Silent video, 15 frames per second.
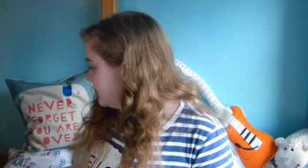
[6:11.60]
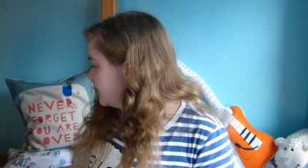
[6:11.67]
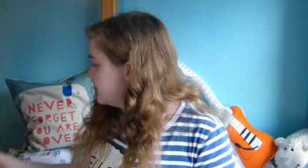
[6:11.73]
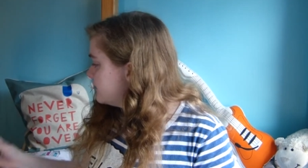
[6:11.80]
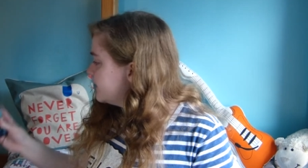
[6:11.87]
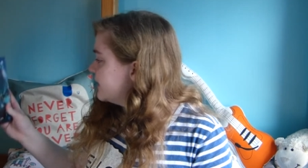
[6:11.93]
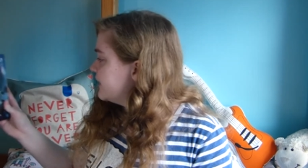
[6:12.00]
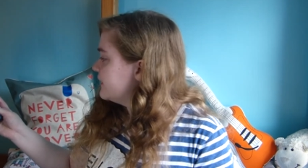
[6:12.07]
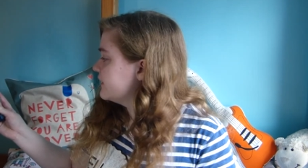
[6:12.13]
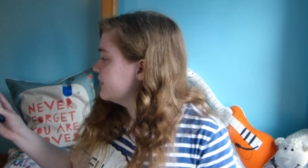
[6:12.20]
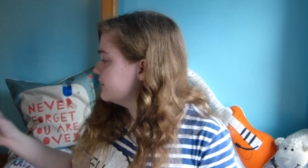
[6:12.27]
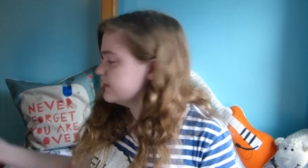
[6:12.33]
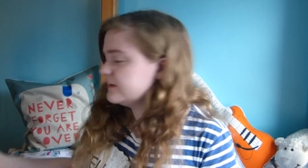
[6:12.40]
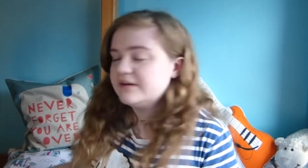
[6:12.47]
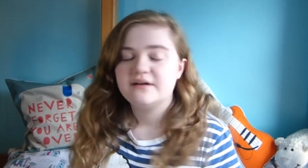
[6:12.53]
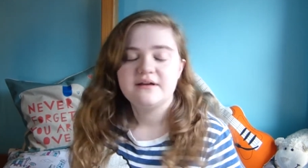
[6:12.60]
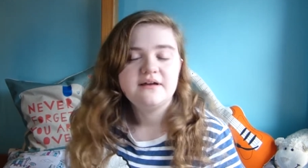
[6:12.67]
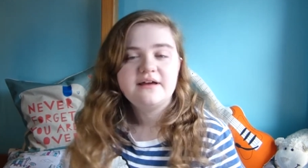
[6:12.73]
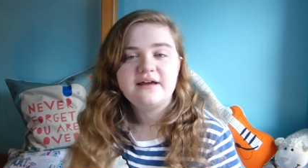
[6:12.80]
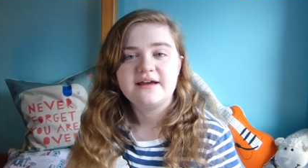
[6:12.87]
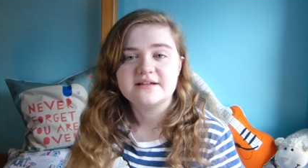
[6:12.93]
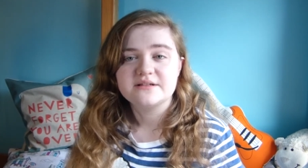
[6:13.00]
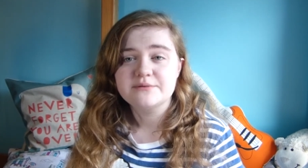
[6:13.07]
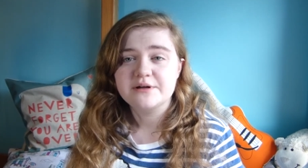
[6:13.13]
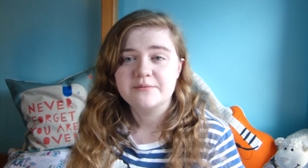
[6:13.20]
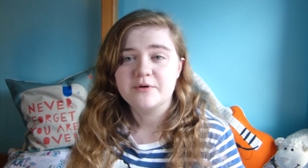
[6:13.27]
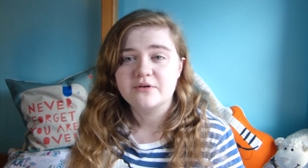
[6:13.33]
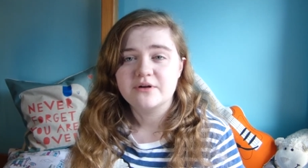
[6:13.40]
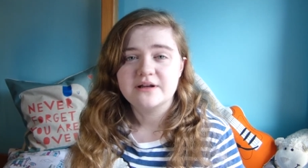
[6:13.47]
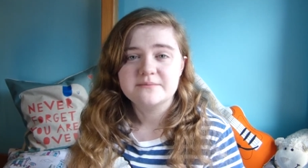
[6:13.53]
Anyway, I got X-Men
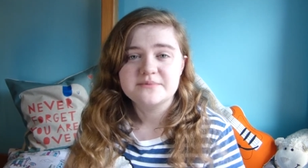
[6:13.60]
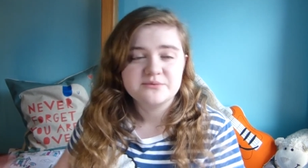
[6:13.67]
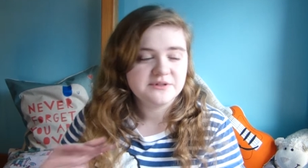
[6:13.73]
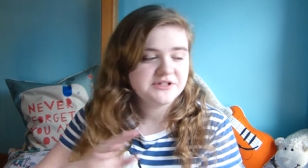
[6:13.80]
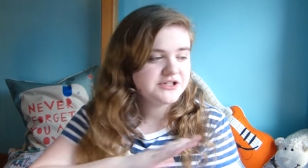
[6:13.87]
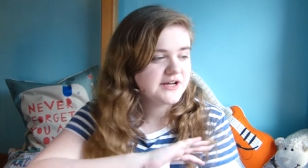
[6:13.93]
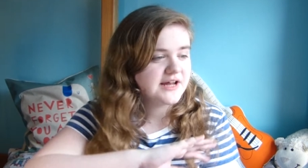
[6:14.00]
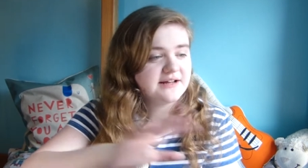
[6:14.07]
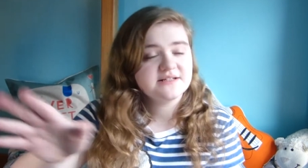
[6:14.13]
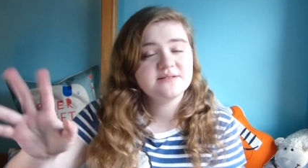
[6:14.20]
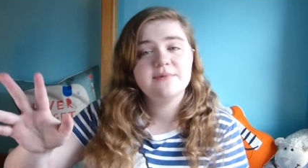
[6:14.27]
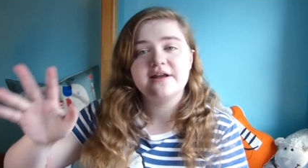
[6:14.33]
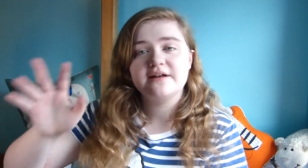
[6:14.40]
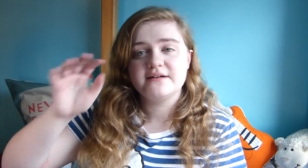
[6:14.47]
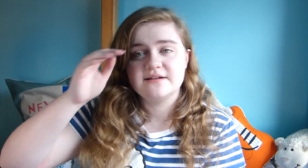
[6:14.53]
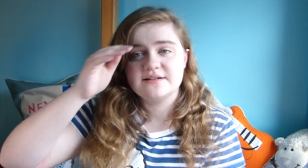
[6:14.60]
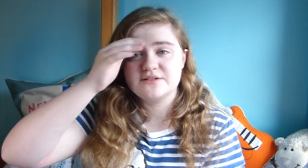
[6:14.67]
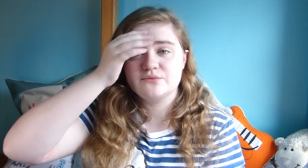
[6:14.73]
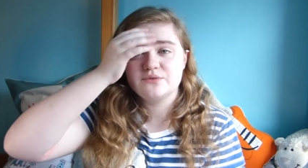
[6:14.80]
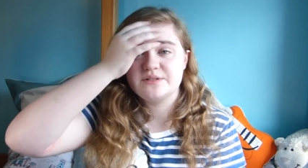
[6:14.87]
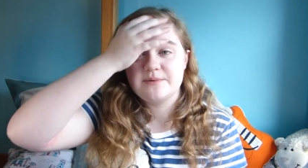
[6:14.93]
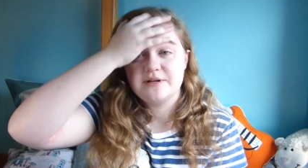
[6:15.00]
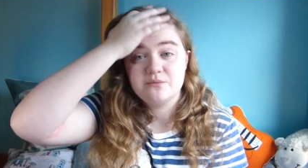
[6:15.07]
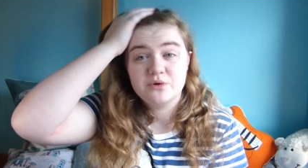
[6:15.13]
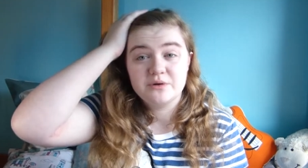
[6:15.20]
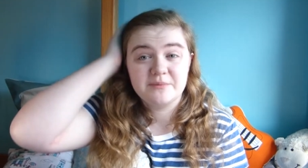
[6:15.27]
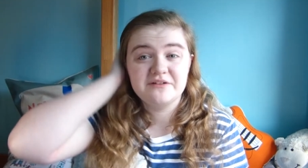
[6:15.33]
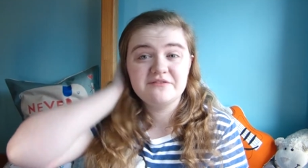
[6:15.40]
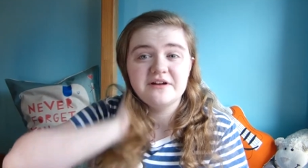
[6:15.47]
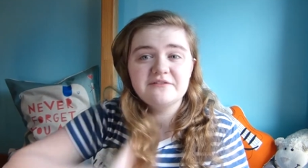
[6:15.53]
Apocalypse, which X-Men has always been one
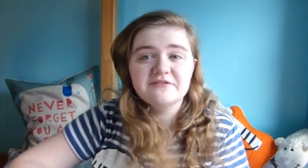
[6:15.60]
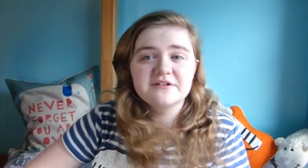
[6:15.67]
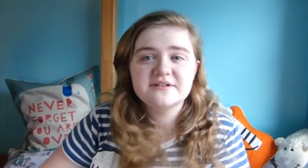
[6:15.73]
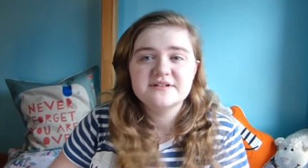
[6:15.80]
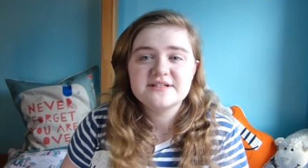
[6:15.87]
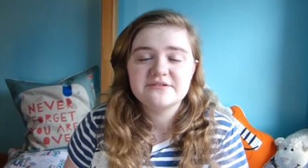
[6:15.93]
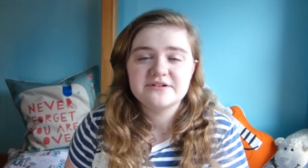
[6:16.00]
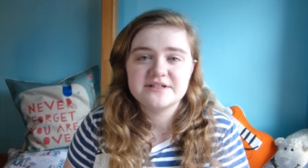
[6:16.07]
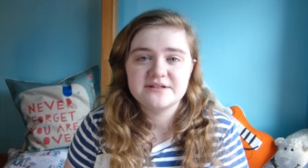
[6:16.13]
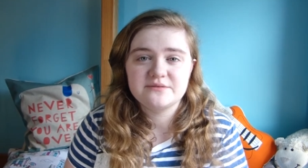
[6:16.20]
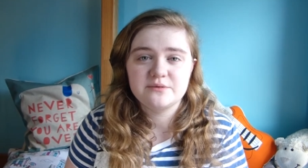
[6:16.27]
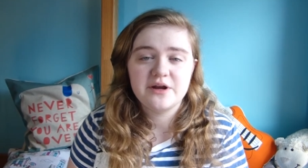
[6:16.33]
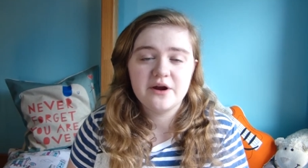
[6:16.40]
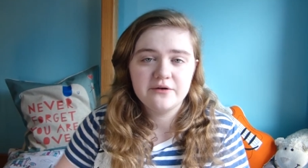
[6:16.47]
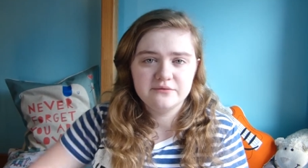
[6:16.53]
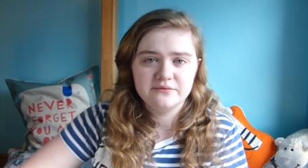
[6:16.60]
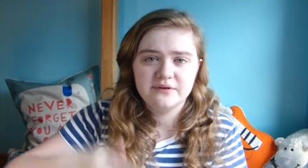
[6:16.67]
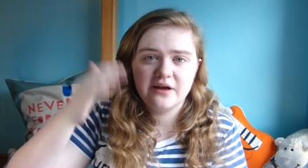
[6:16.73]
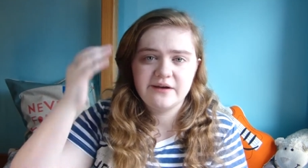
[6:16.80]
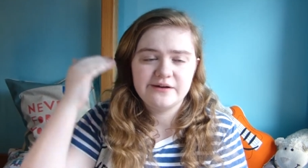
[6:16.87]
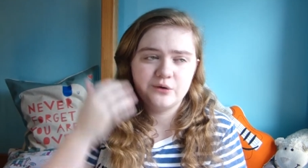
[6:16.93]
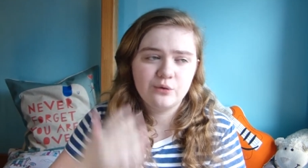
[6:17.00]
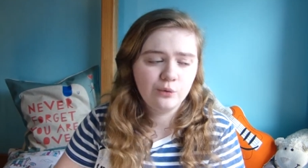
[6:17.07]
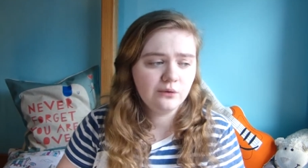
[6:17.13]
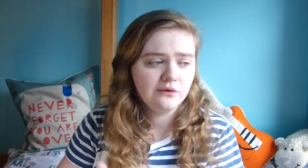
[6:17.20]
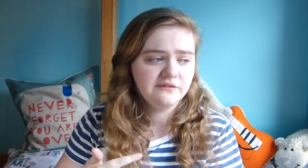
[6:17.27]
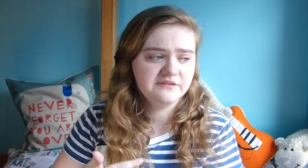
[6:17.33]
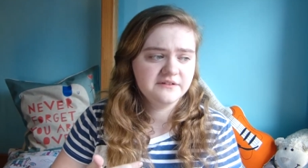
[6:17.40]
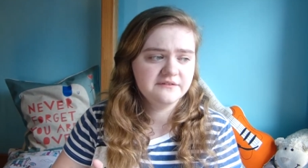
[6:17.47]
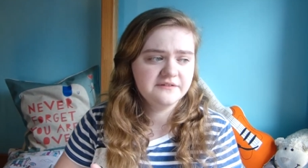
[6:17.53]
of my favourite series. We own like
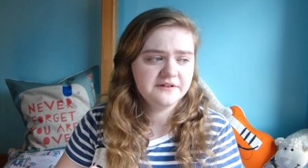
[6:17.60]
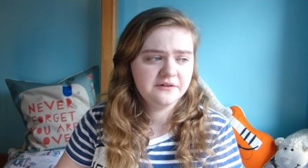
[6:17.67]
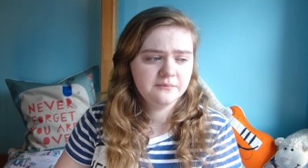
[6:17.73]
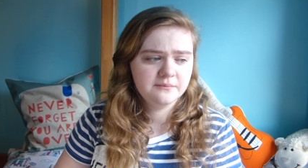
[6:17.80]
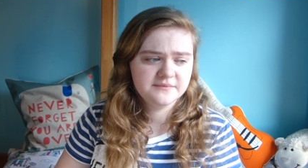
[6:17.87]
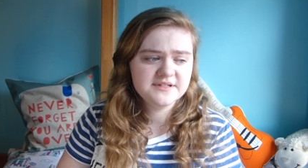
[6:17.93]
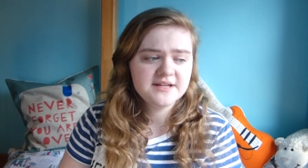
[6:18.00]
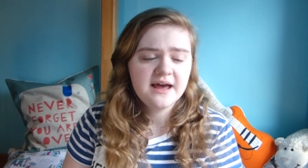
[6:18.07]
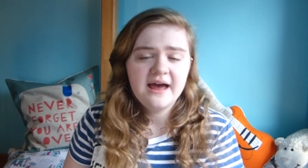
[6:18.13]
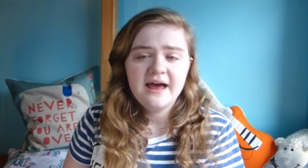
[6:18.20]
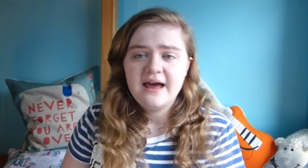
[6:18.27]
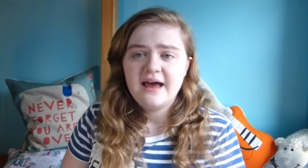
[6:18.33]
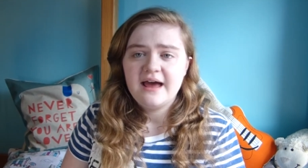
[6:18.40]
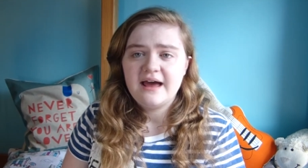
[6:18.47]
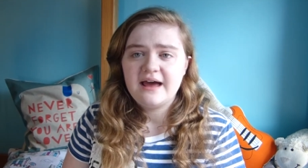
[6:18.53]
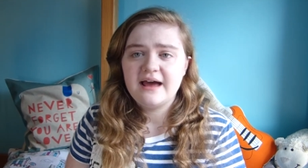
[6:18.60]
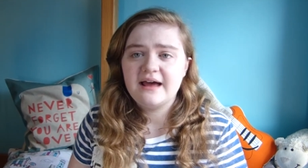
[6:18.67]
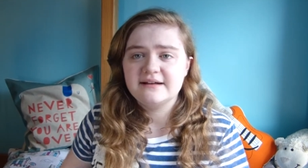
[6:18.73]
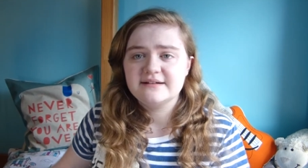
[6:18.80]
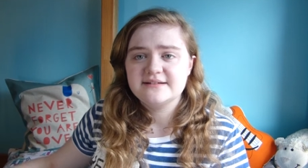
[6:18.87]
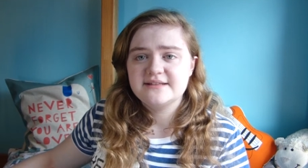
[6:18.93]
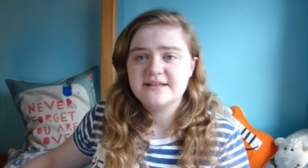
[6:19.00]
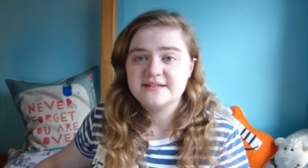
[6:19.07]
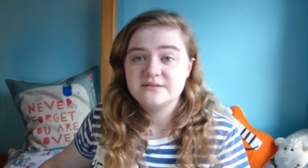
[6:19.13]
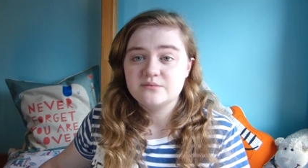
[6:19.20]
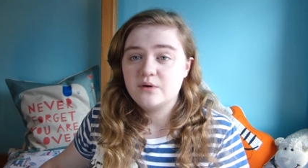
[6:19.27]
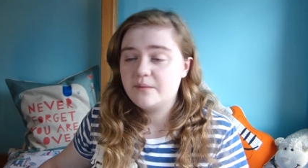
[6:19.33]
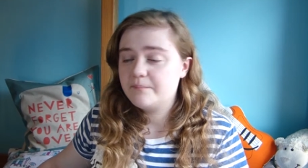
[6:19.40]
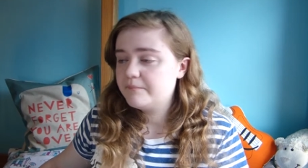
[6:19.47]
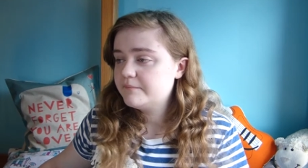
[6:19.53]
all of the films and this
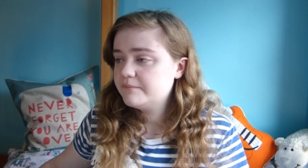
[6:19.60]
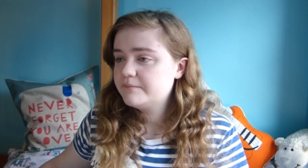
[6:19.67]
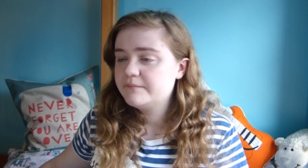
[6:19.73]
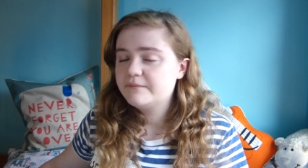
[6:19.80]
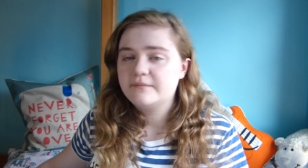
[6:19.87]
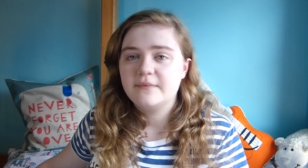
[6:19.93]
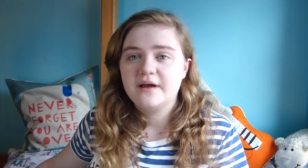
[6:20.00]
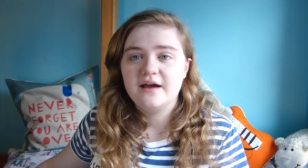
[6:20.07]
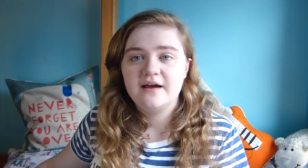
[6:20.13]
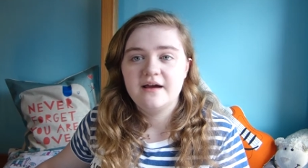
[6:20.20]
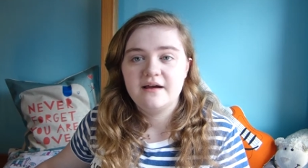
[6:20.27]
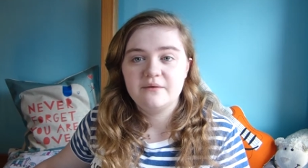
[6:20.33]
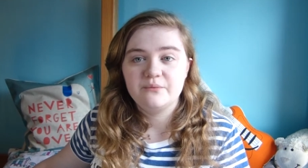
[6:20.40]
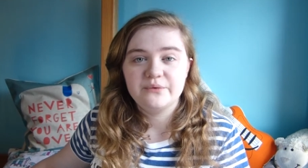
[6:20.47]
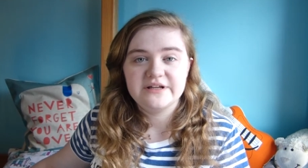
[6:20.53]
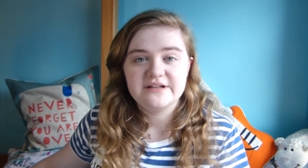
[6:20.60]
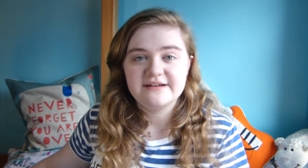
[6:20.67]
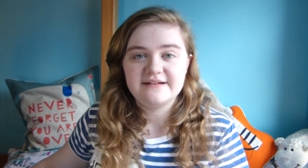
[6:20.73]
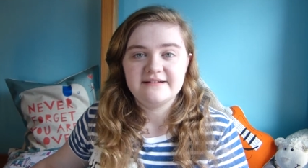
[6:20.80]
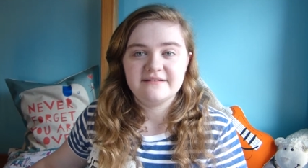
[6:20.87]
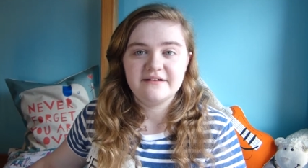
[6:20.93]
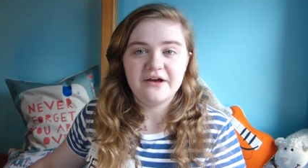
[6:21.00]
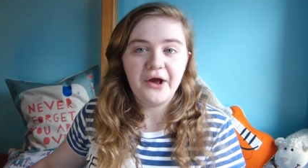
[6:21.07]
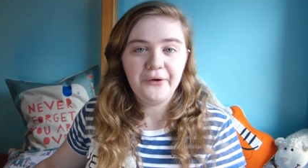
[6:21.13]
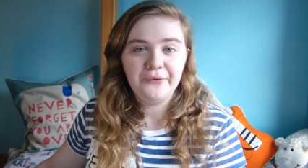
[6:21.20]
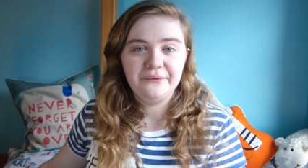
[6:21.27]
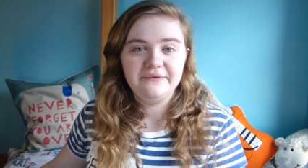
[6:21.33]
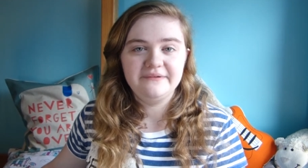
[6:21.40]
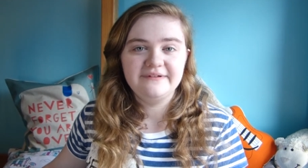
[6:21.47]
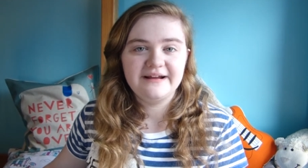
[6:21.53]
one uh, we didn't
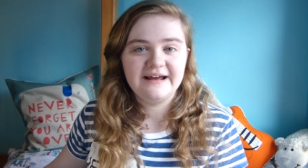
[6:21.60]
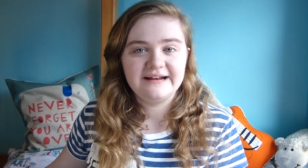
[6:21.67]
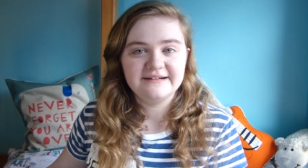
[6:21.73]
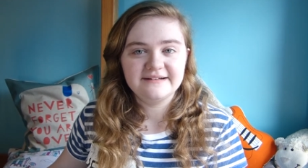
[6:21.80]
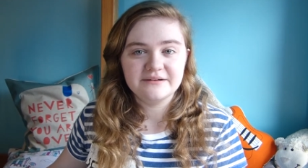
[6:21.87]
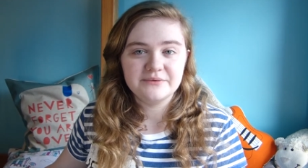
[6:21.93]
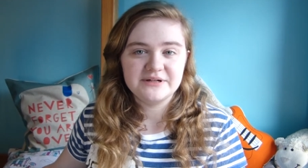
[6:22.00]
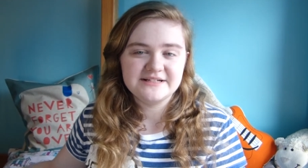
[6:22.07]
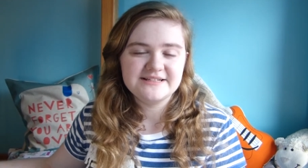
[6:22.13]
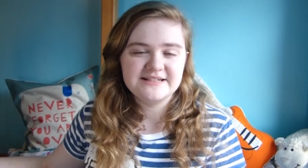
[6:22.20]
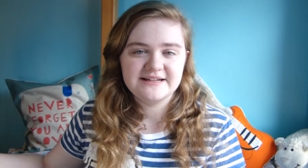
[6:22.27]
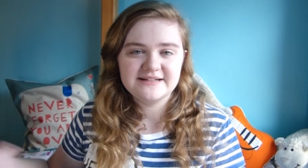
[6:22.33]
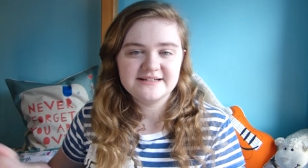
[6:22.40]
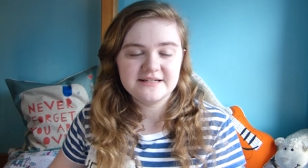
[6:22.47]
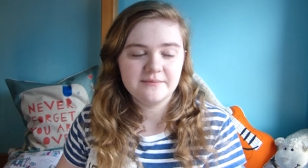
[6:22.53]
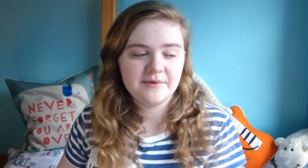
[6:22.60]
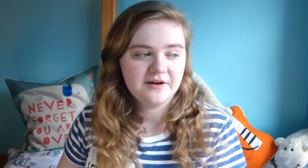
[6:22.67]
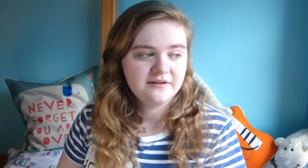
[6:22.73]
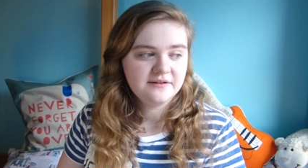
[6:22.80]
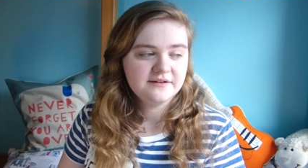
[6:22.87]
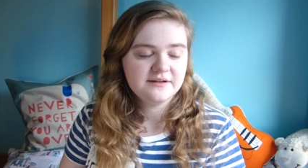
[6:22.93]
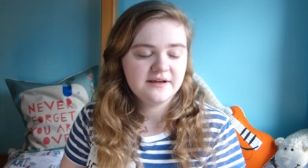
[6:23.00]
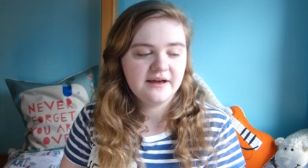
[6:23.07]
own and I went to see it in cinema.